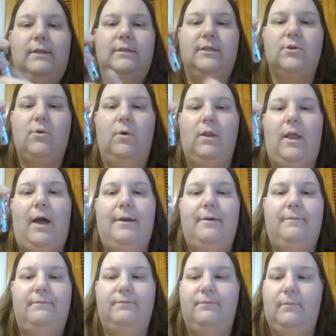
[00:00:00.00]
a score
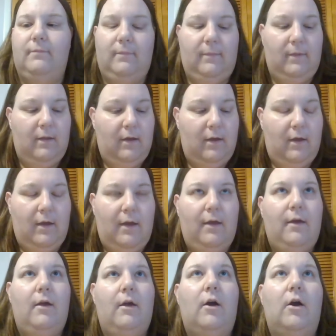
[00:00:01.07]
line.
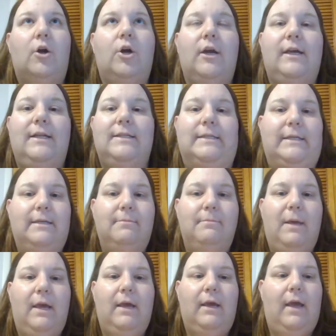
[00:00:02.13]
Cricut did
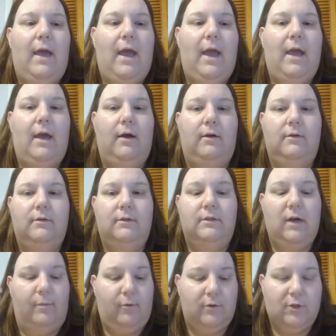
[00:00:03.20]
make a
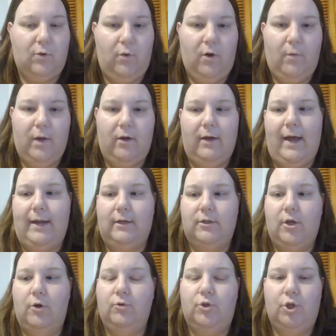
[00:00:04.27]
double scoring wheel. It had
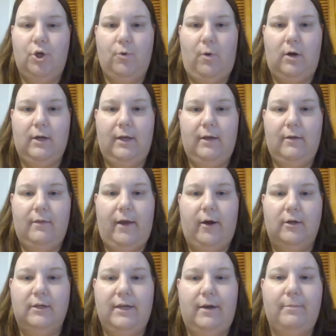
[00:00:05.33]
a 02 on it. They
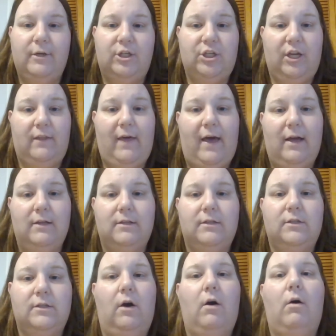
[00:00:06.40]
are decommissioning that.
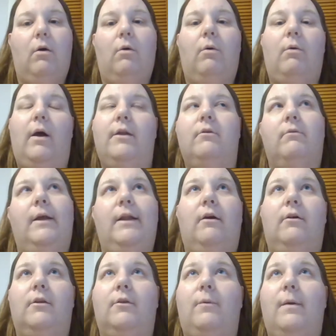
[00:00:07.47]
So I know right now
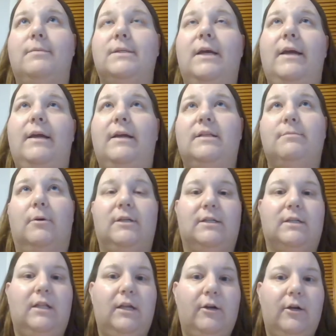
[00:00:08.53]
on their website it's marked
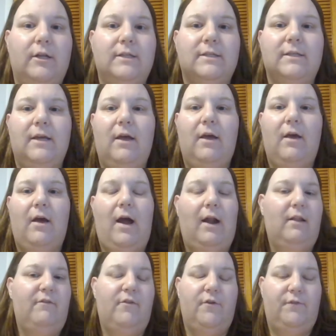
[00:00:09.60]
as clearance. I
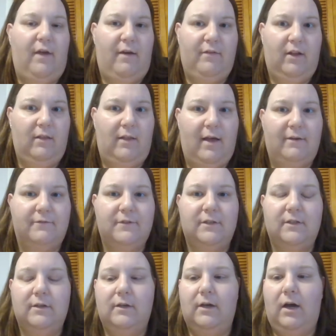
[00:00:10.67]
don't even know if they have any left.
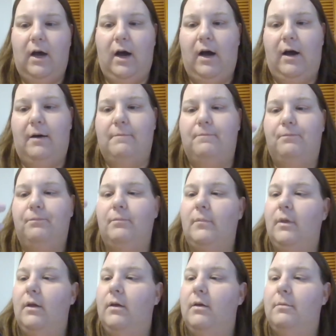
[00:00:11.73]

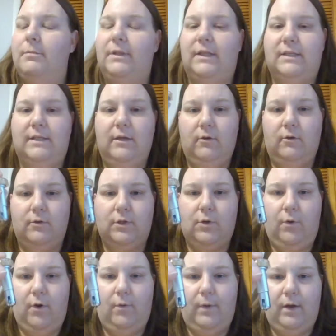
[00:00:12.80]
But the single
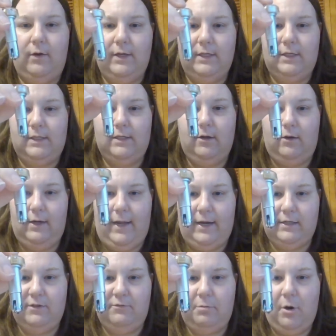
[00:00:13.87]
scoring wheel is still an
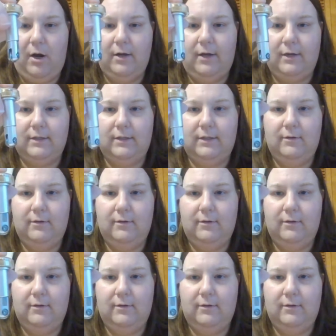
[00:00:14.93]
active product,